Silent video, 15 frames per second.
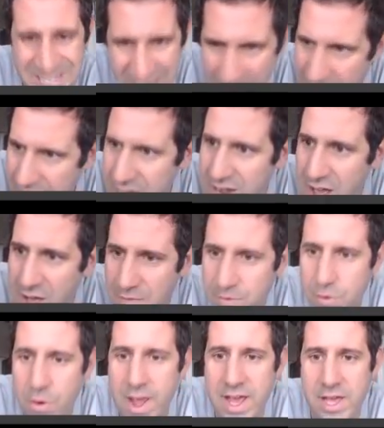ton
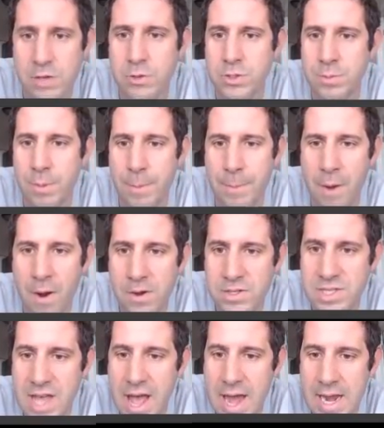of great usable
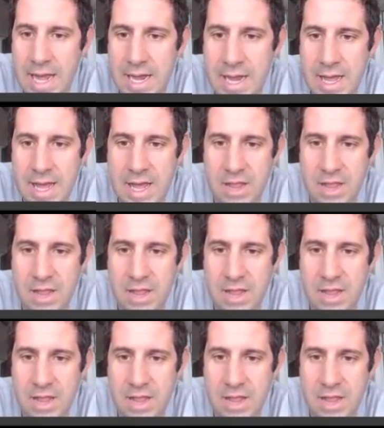parts on it.